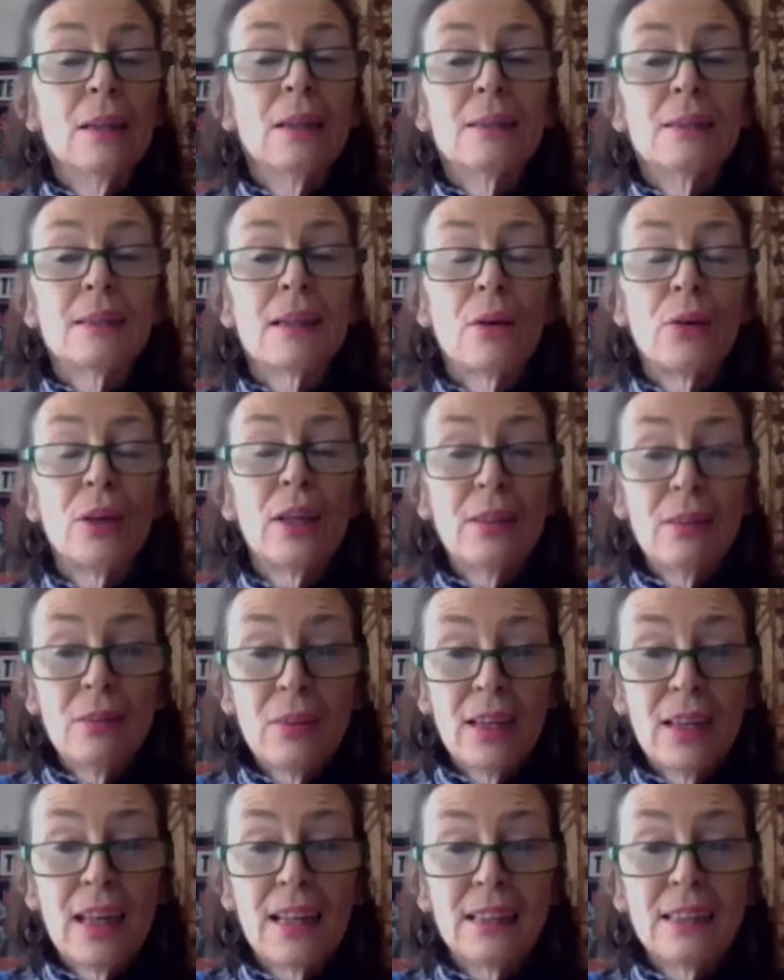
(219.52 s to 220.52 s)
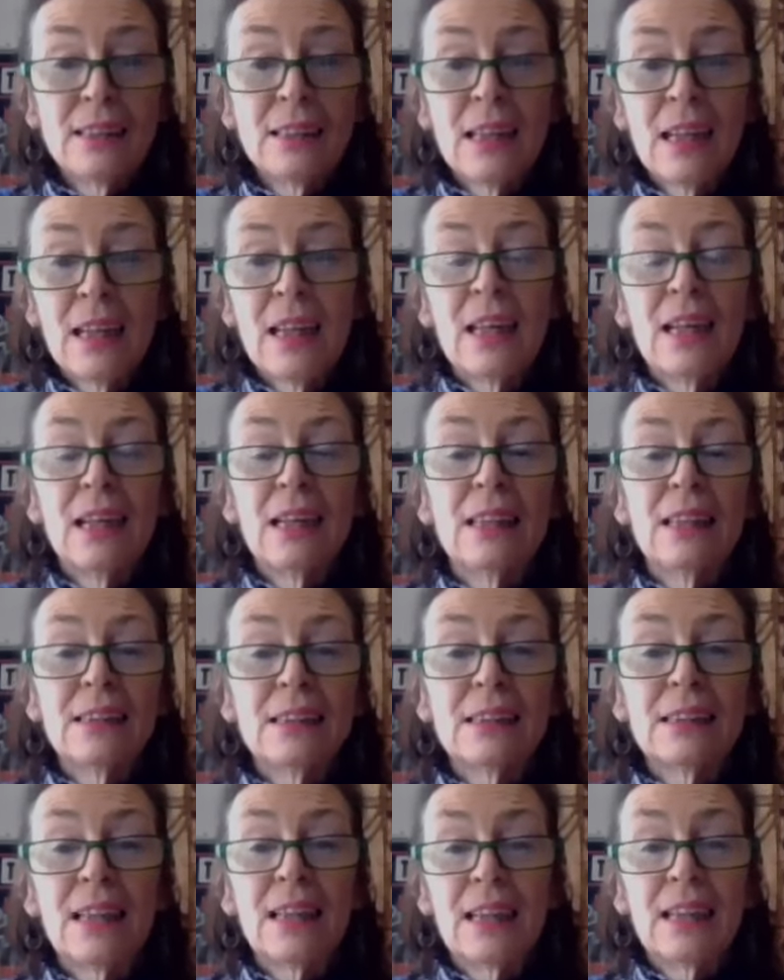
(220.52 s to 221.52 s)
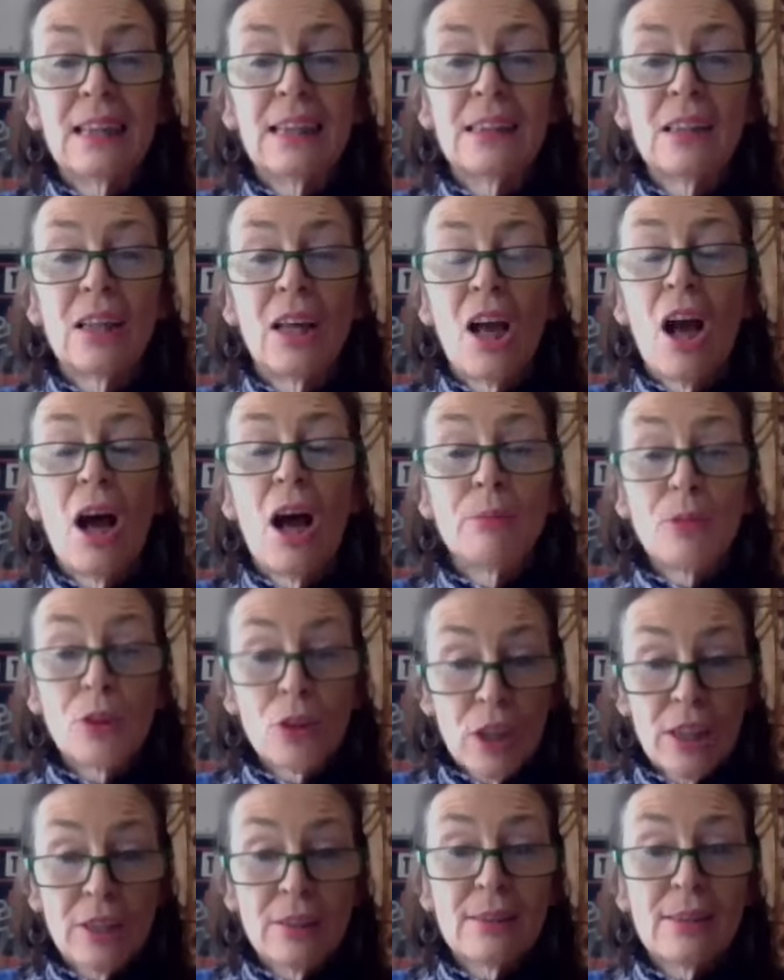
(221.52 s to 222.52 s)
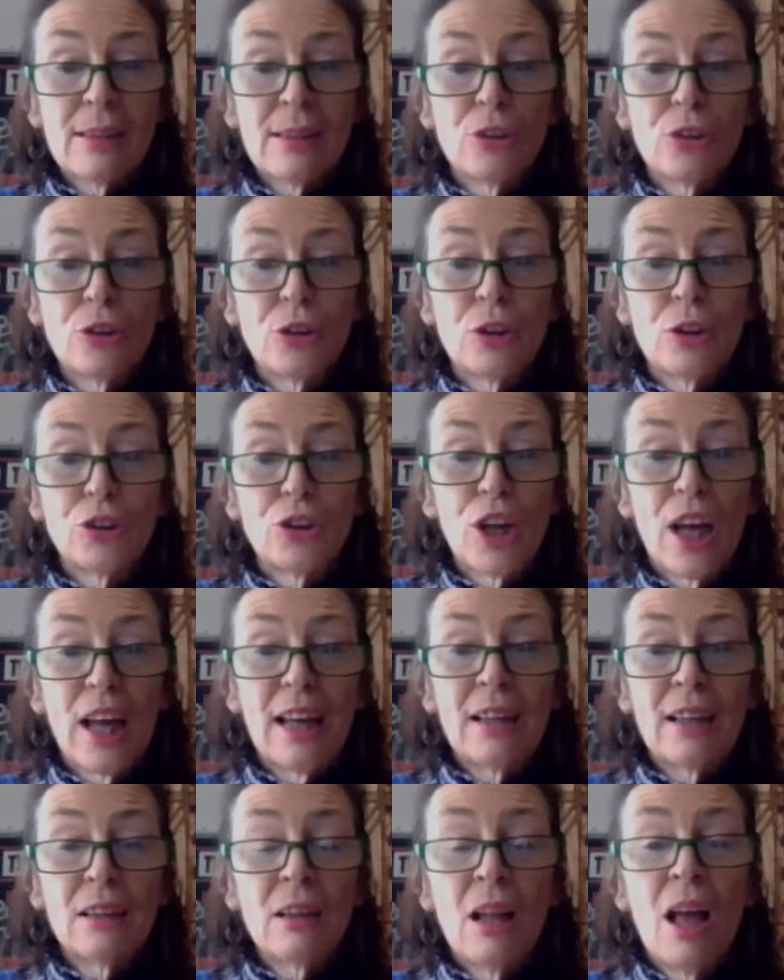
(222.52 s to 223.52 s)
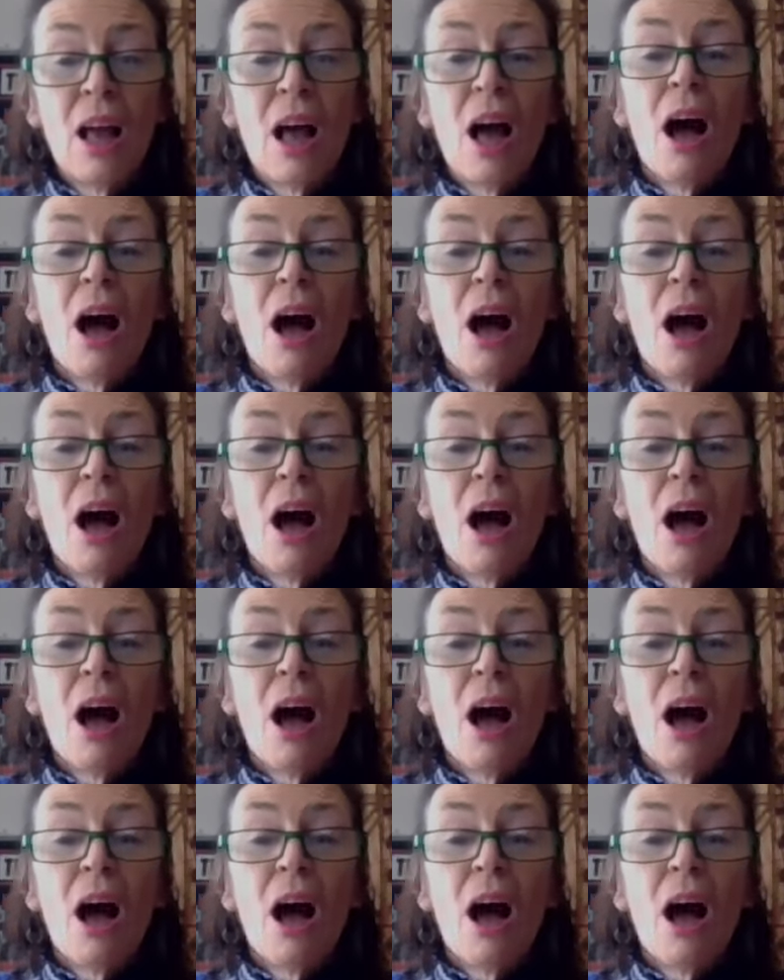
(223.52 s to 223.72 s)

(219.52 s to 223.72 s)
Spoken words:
So in the end, he said, I'm not going to send you to jail.